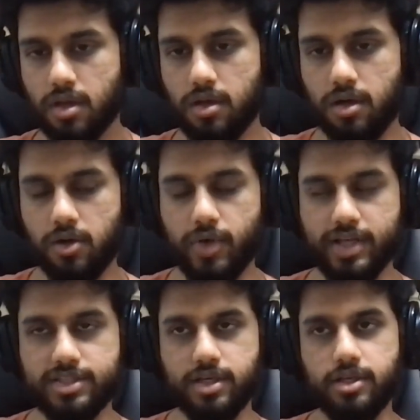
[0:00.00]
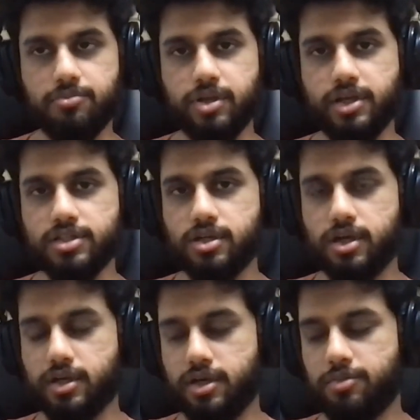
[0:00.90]
When I say an implication,
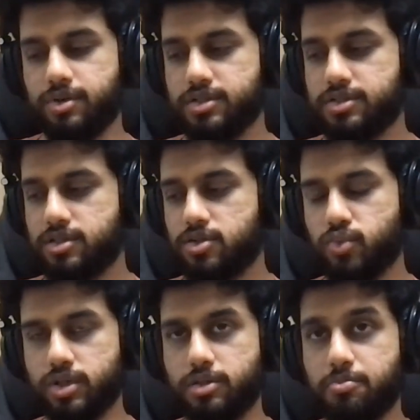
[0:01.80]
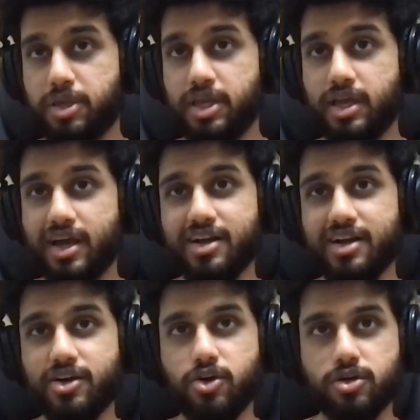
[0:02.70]
I can replace it with P and
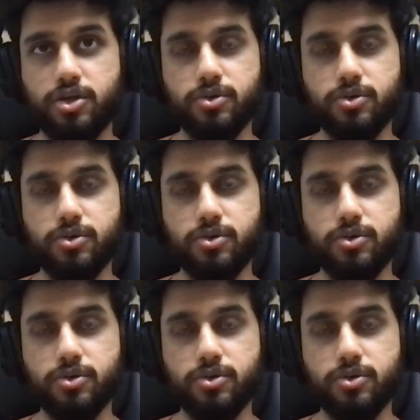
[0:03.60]
not Q.